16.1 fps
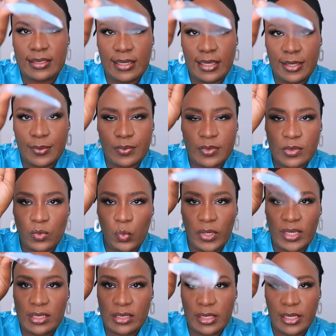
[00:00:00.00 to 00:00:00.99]
tapes,
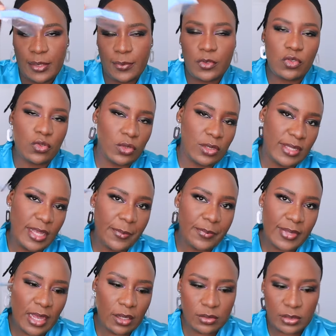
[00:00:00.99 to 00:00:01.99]
weak tapes to
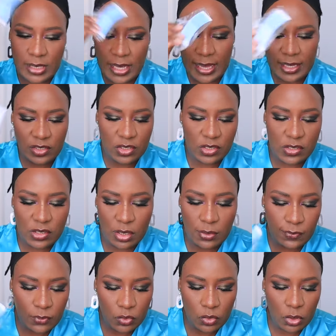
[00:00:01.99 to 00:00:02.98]
tape down the edges
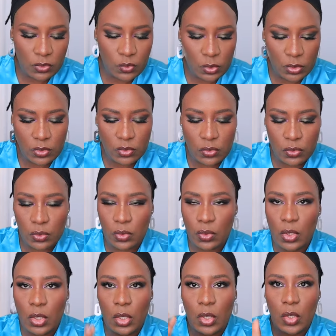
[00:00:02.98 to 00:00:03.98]
if you don't want to
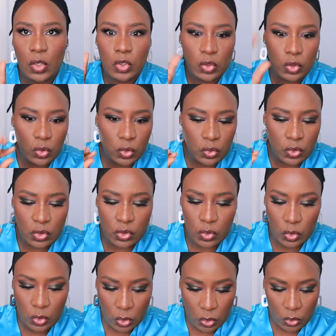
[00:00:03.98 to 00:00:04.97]
use
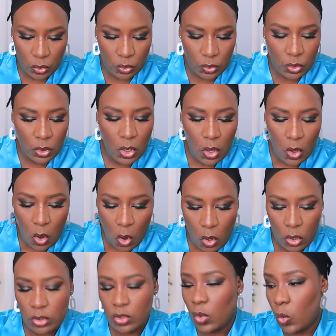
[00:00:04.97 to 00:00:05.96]
glue
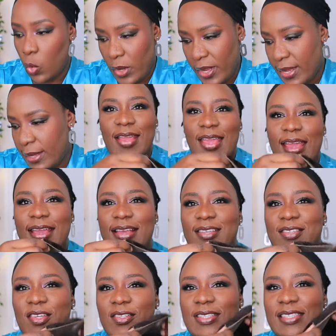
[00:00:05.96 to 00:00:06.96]
on your wig okay
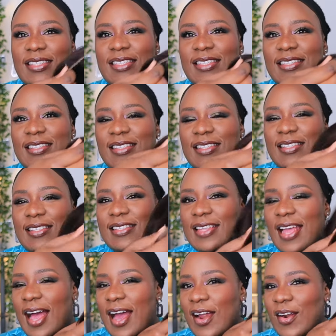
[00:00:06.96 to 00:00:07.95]
so this is the
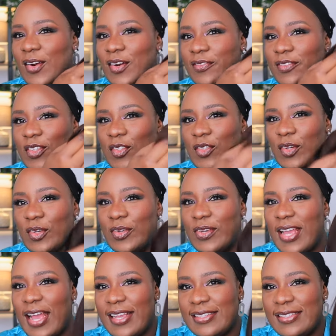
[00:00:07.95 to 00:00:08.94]
star of the show you
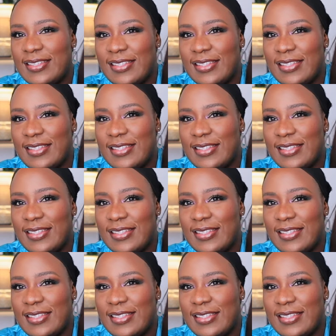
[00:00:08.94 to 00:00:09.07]
guys